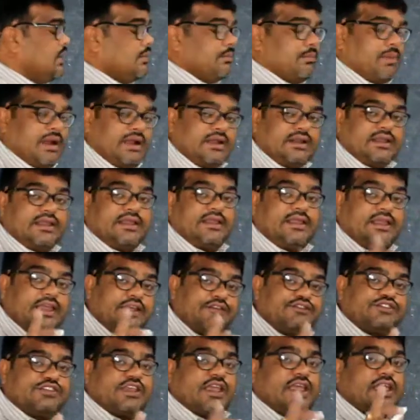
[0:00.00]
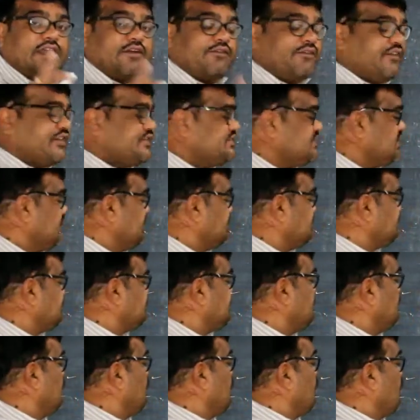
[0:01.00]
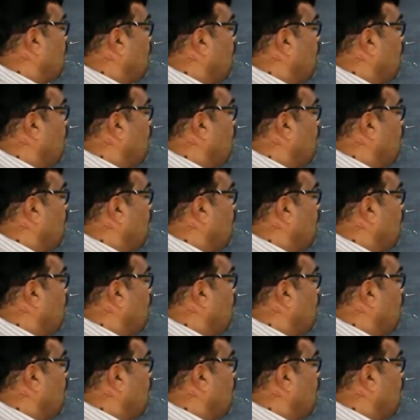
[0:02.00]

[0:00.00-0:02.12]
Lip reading: but gives emphasis